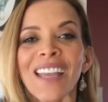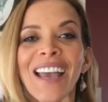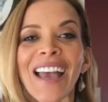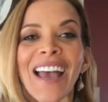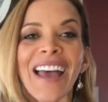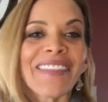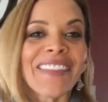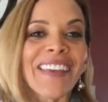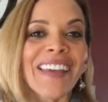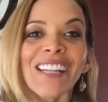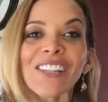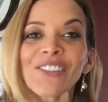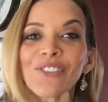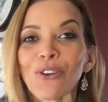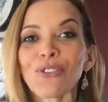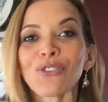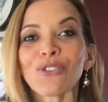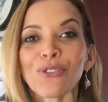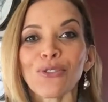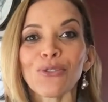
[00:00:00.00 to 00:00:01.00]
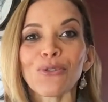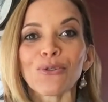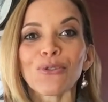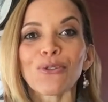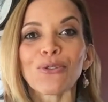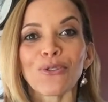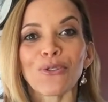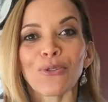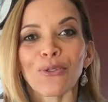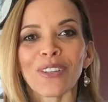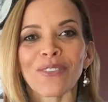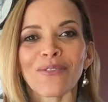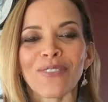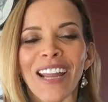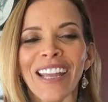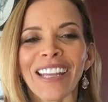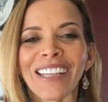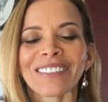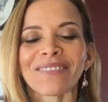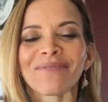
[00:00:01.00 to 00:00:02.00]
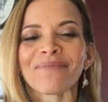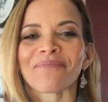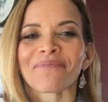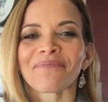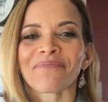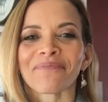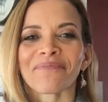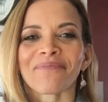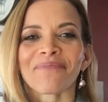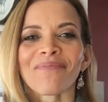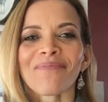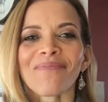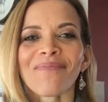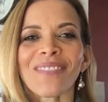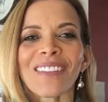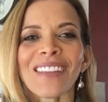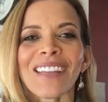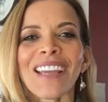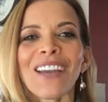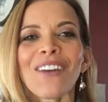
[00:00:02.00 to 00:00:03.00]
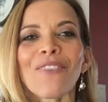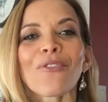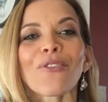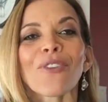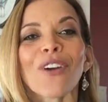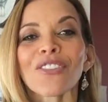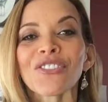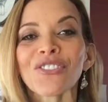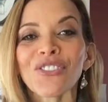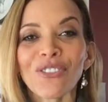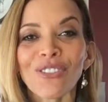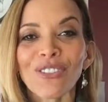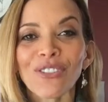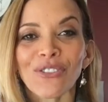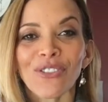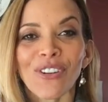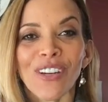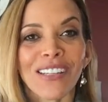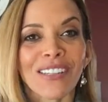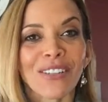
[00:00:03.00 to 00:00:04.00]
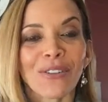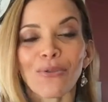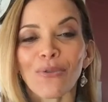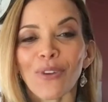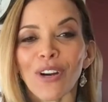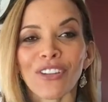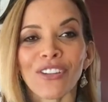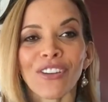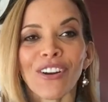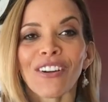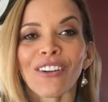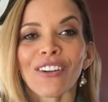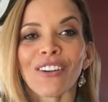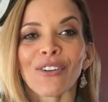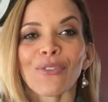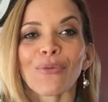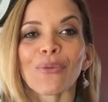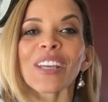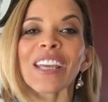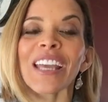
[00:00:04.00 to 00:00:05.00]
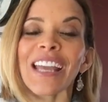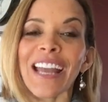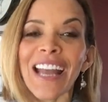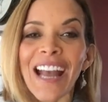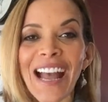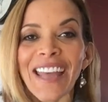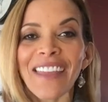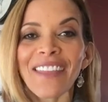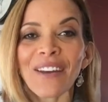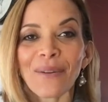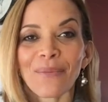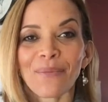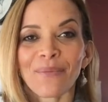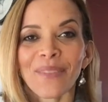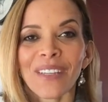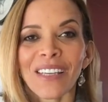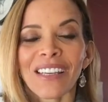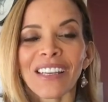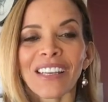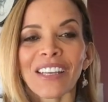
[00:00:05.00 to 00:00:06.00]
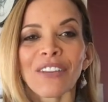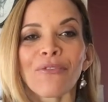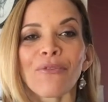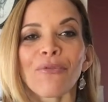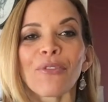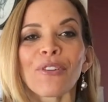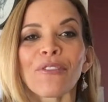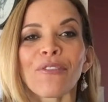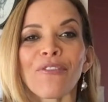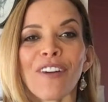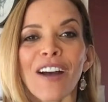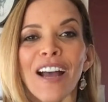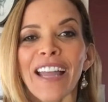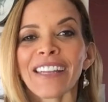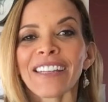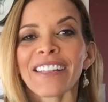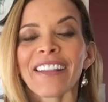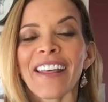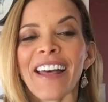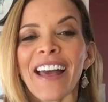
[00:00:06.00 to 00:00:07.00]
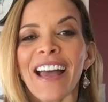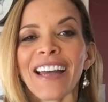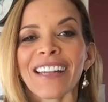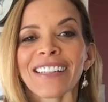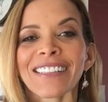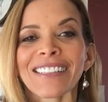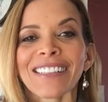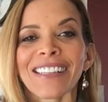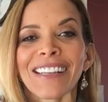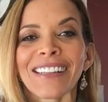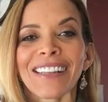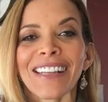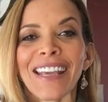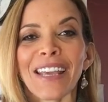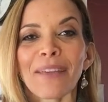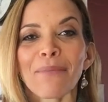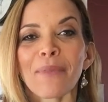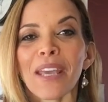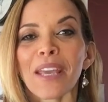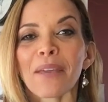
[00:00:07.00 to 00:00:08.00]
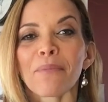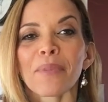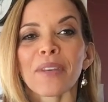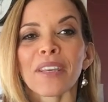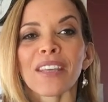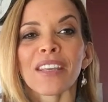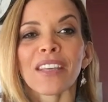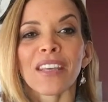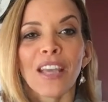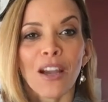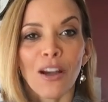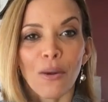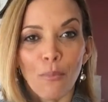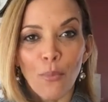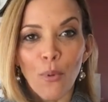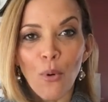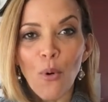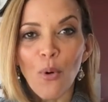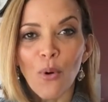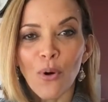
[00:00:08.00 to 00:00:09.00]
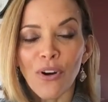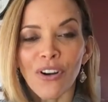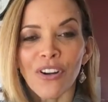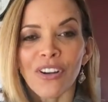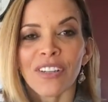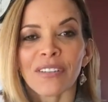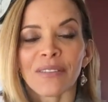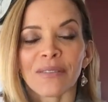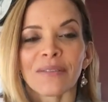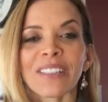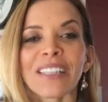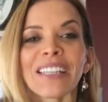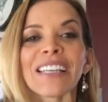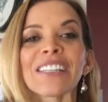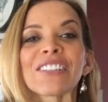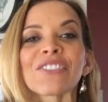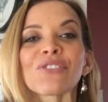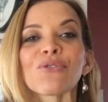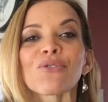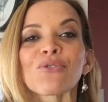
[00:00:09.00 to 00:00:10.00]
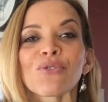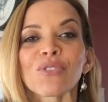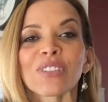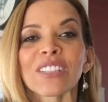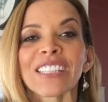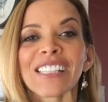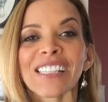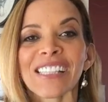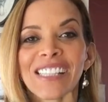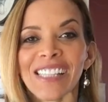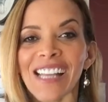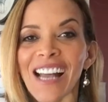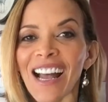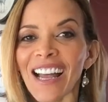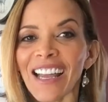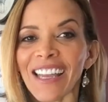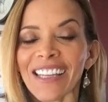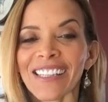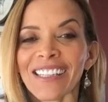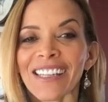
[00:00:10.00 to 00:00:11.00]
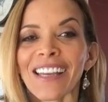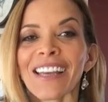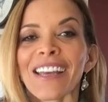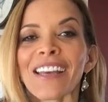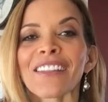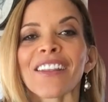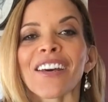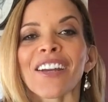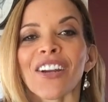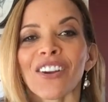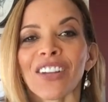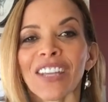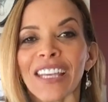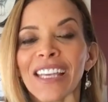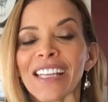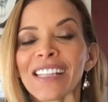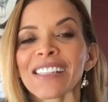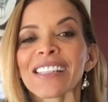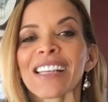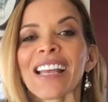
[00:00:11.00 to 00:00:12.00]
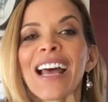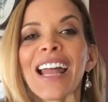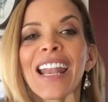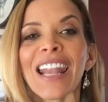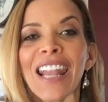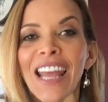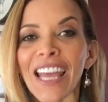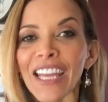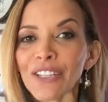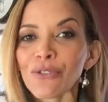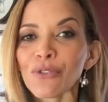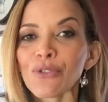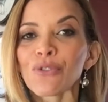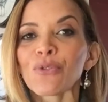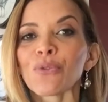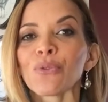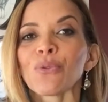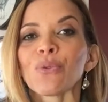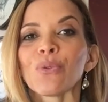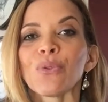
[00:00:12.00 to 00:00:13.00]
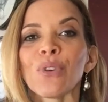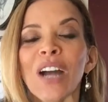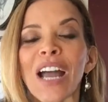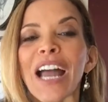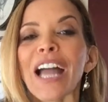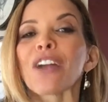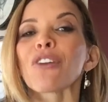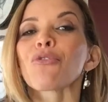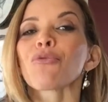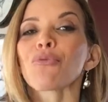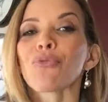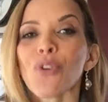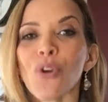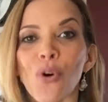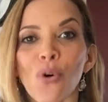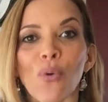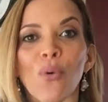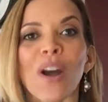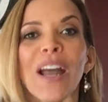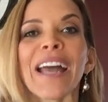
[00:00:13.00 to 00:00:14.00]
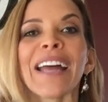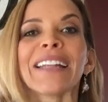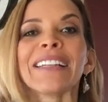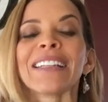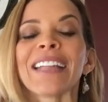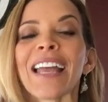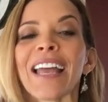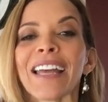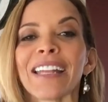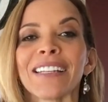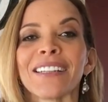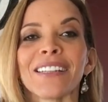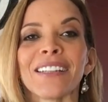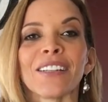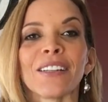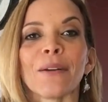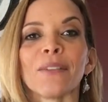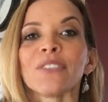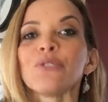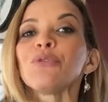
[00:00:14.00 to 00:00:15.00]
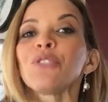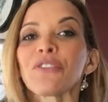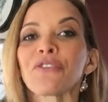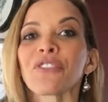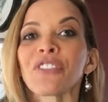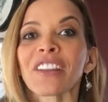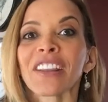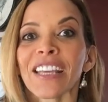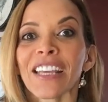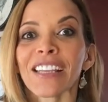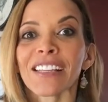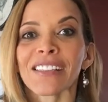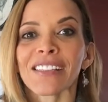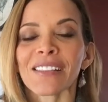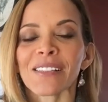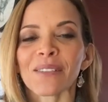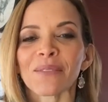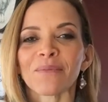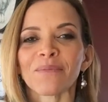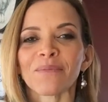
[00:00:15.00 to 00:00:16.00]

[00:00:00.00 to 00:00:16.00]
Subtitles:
And then it's on you to do it, right? For our children who are younger, we can guide them. If we find that they may be bored, it's usually a sign that our kids like to do and grow and do different things.